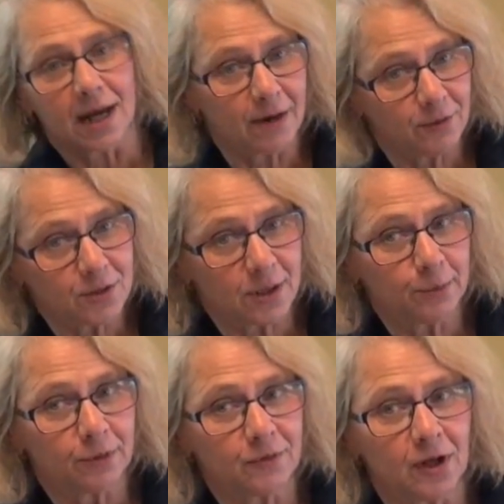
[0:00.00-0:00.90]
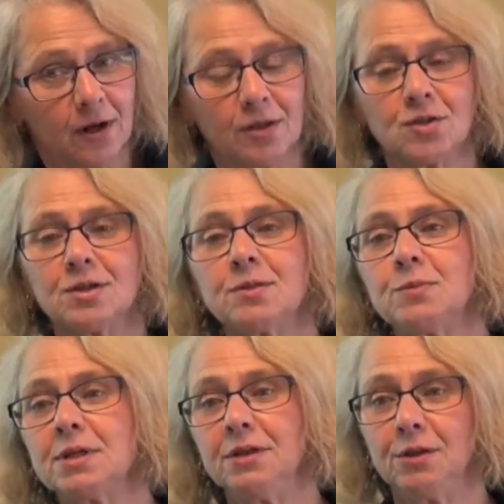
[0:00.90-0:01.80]
average number of
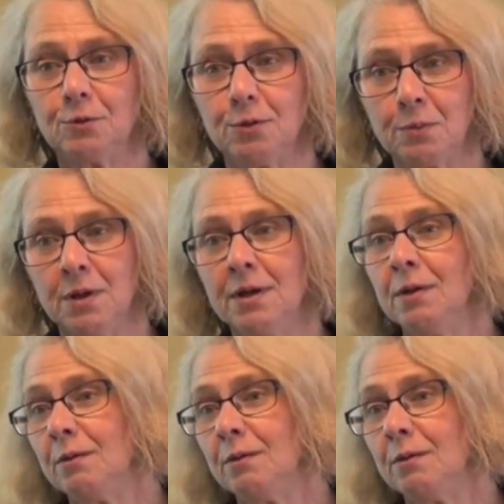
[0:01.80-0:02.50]
neologisms in the group